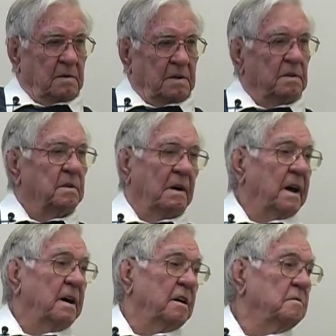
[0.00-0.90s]
I don't know
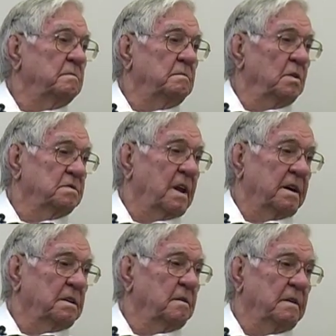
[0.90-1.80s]
how, most
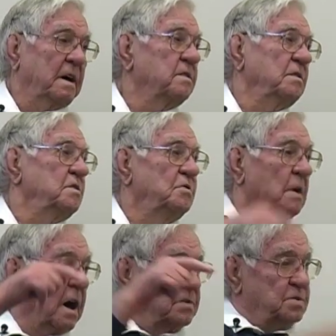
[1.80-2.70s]
likely about the
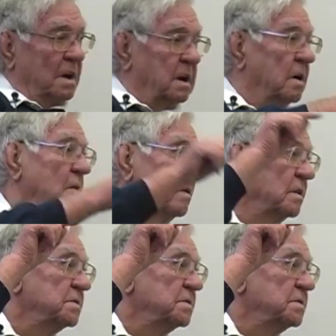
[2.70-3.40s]
hot shell hole or